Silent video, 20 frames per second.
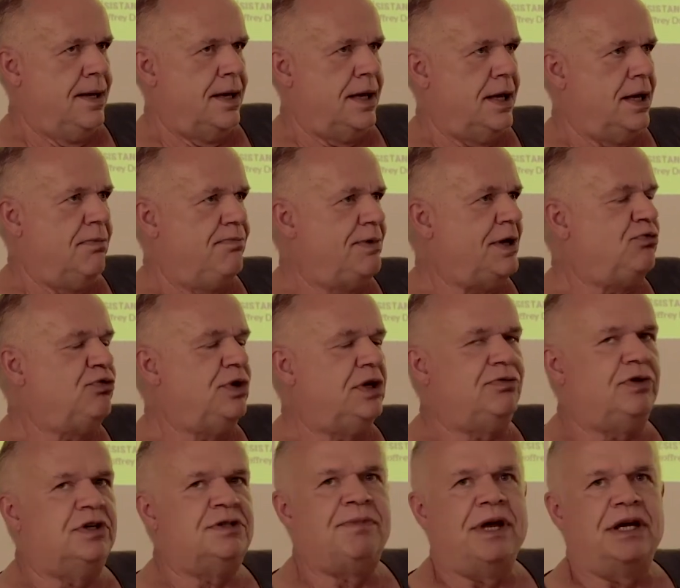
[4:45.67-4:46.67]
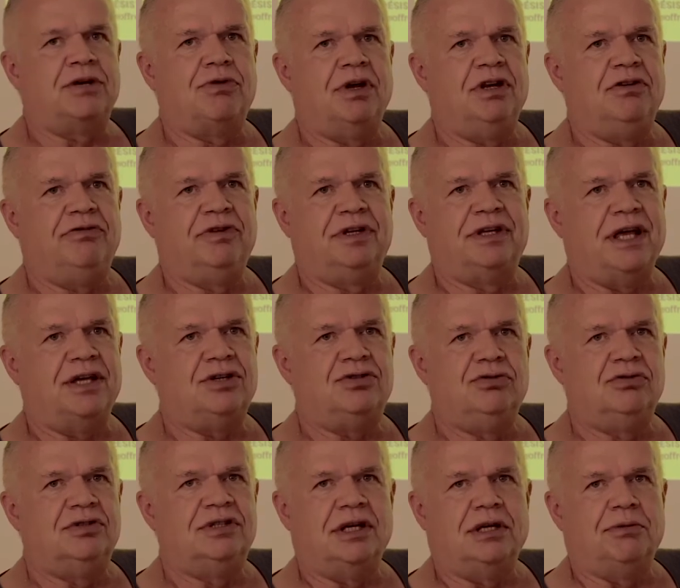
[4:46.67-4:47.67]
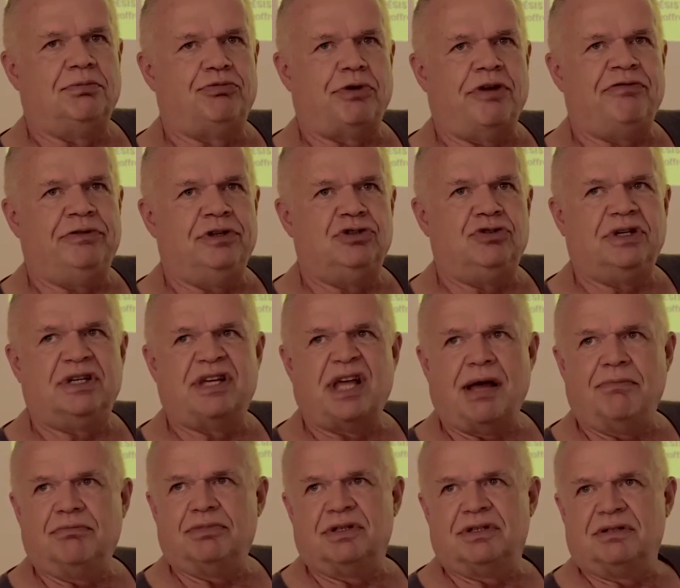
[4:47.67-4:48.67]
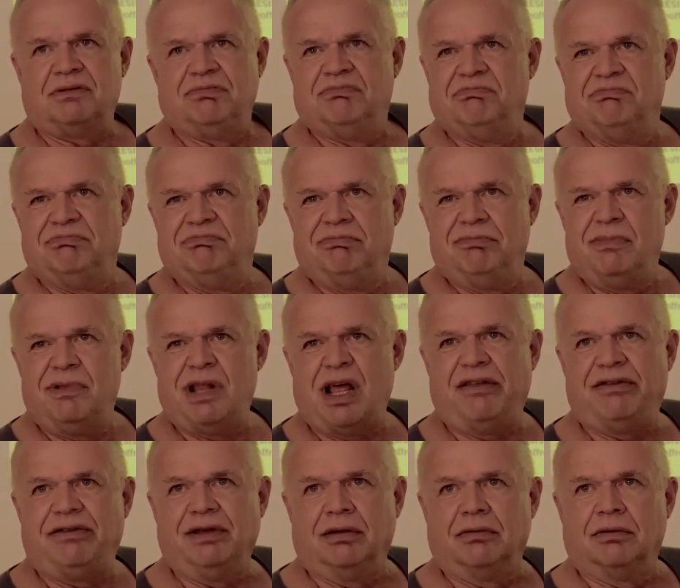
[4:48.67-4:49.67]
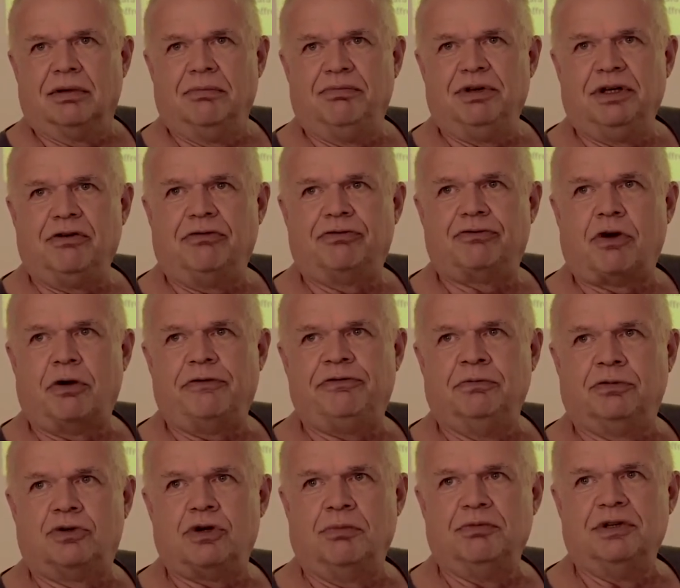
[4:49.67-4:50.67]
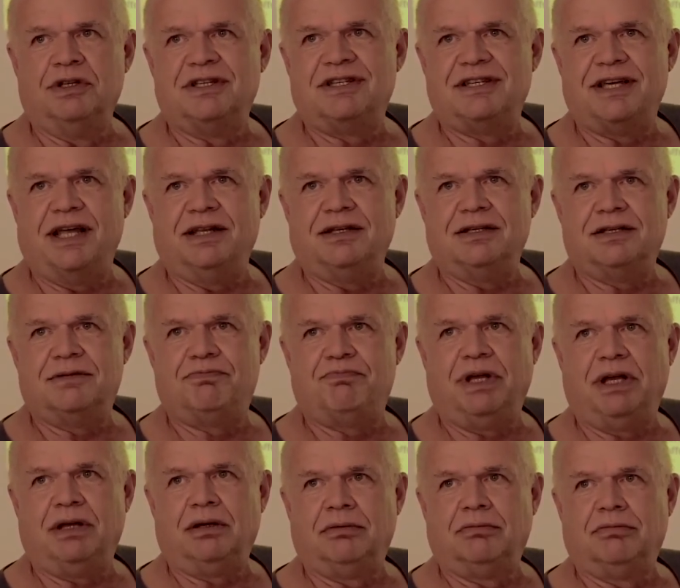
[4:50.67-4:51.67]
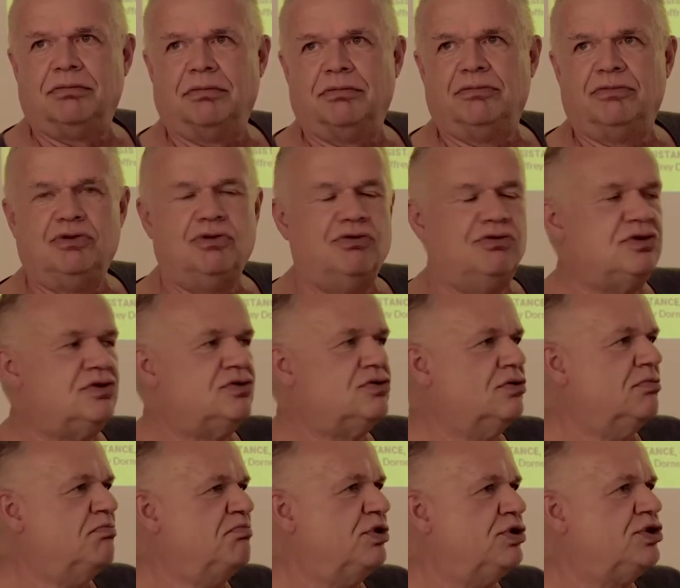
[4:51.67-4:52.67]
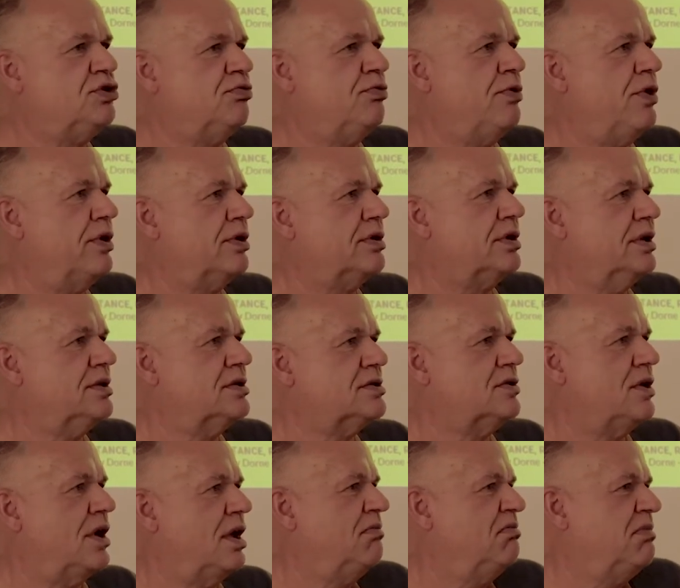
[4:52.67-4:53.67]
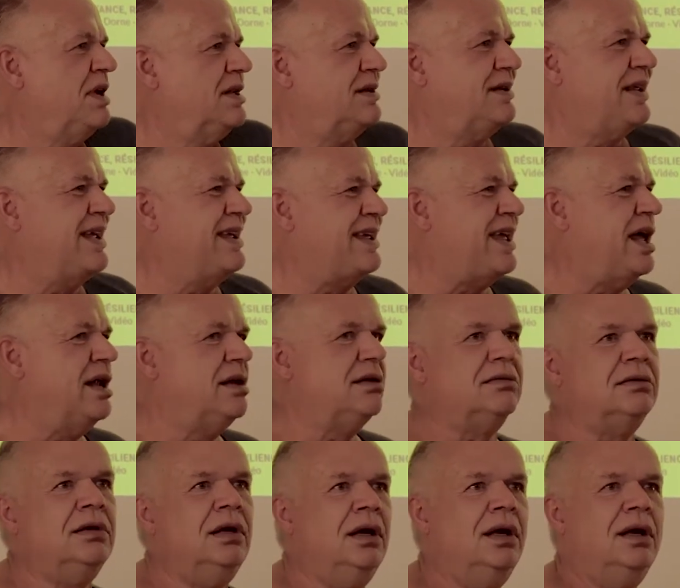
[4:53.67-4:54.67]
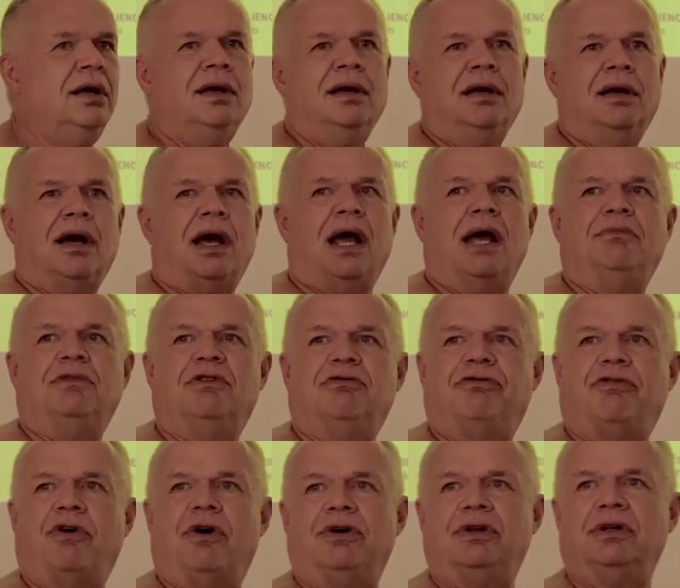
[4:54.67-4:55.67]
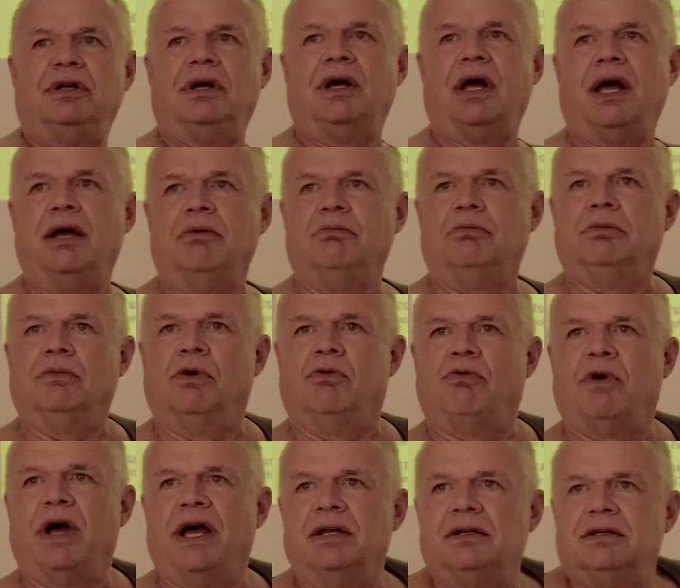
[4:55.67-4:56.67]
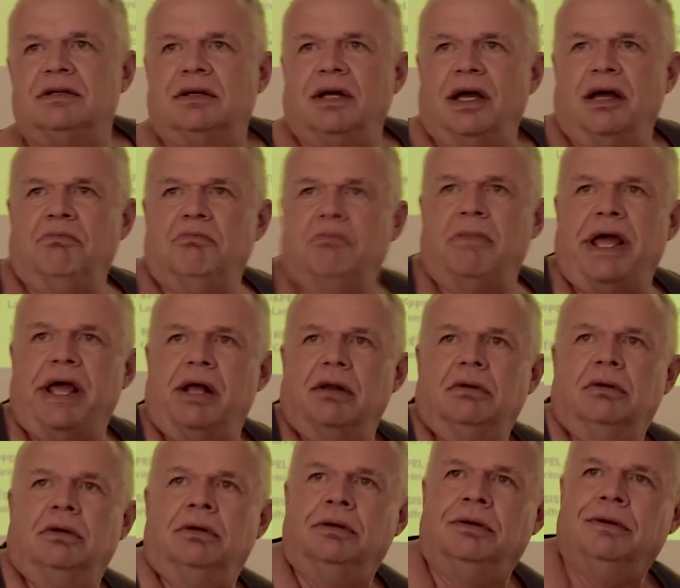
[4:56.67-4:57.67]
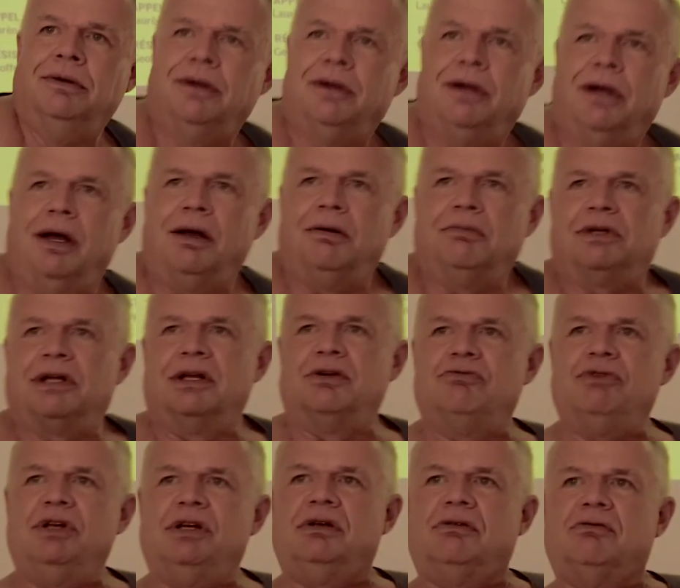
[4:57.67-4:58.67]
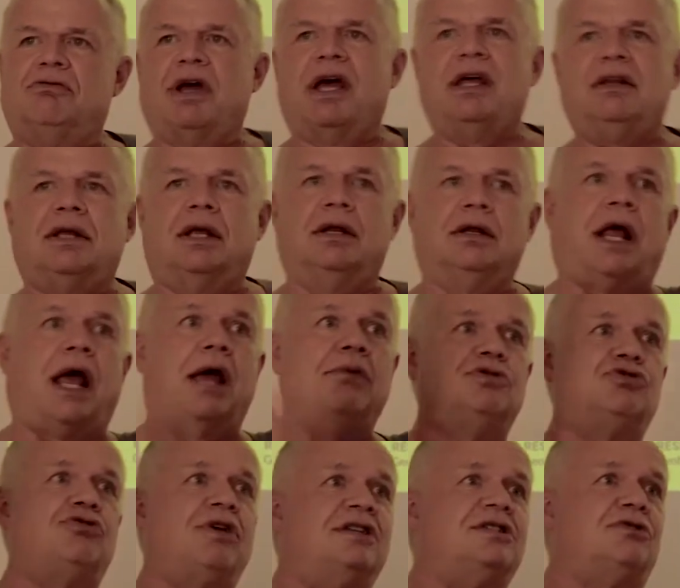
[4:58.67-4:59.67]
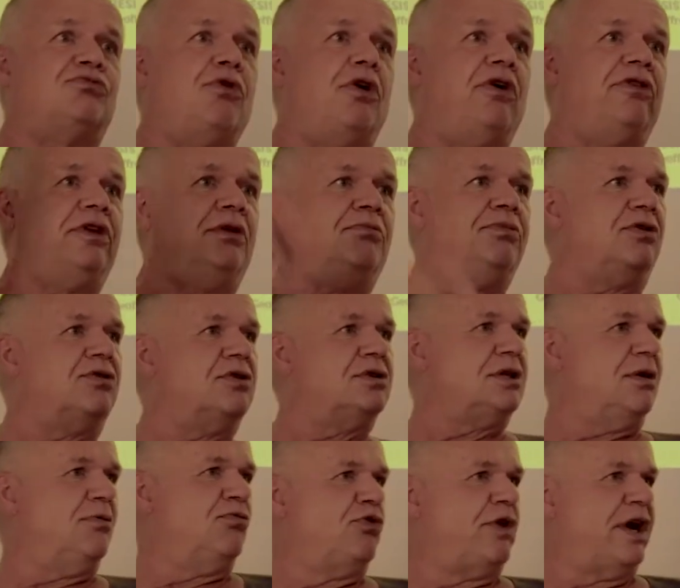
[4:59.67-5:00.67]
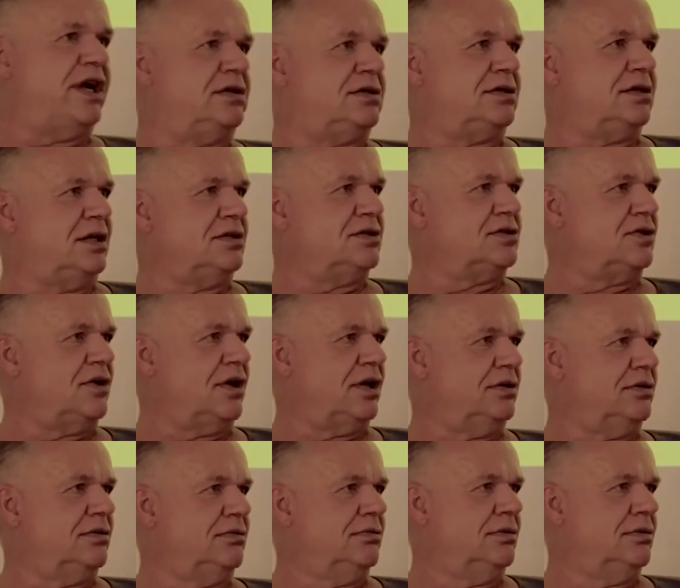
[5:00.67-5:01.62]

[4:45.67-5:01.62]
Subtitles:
But what was my qualification to set up refugee camps? Nothing. A bit of common sense, being used to bush work and so on, but again, I'm the foreigner, I'm white, I'm male, can read and write, and I'm trustworthy because I'm white, and so on.